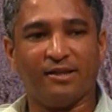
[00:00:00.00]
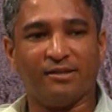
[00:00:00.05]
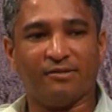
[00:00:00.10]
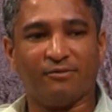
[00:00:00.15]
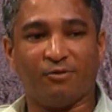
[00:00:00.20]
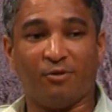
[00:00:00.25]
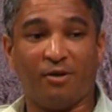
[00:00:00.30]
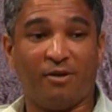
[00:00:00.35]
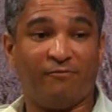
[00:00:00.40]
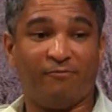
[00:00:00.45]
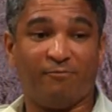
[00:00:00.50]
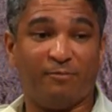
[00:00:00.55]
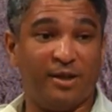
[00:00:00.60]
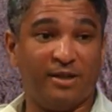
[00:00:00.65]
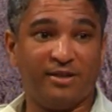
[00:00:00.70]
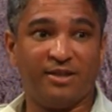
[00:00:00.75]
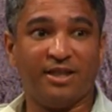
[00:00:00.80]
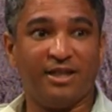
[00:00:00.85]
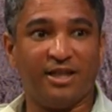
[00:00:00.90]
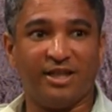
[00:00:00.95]
or I've
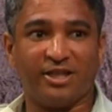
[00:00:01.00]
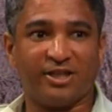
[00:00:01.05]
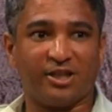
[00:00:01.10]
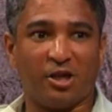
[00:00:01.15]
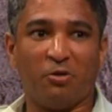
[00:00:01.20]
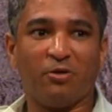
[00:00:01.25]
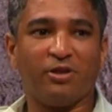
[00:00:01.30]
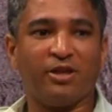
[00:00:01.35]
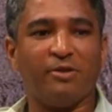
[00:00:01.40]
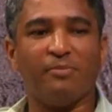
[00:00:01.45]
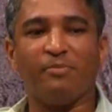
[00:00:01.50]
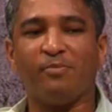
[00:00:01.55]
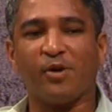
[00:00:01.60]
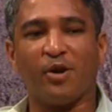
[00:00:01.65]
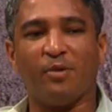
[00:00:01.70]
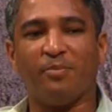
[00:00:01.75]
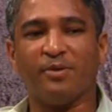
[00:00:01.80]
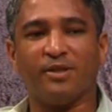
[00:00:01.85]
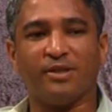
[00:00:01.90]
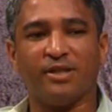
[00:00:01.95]
personally sold them
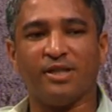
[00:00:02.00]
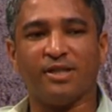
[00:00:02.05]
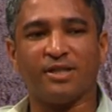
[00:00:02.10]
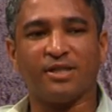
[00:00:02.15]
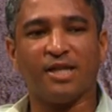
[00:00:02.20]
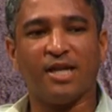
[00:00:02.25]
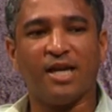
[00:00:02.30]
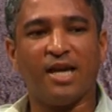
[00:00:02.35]
properties